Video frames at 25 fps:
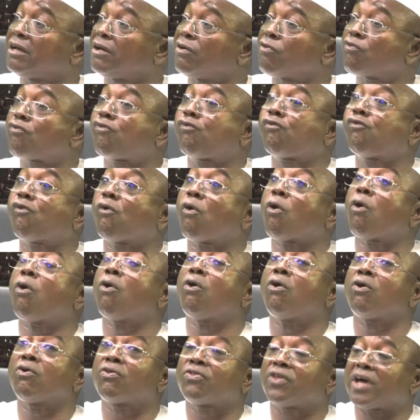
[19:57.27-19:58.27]
for
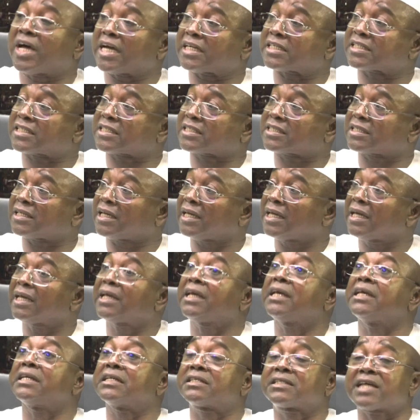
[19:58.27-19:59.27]
others
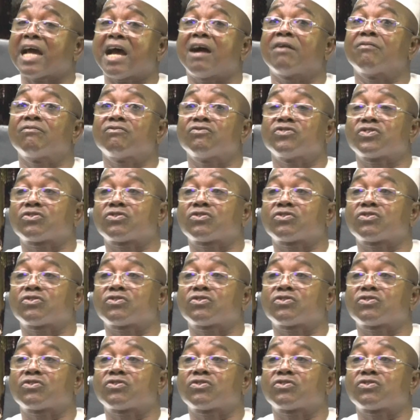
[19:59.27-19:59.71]
in terms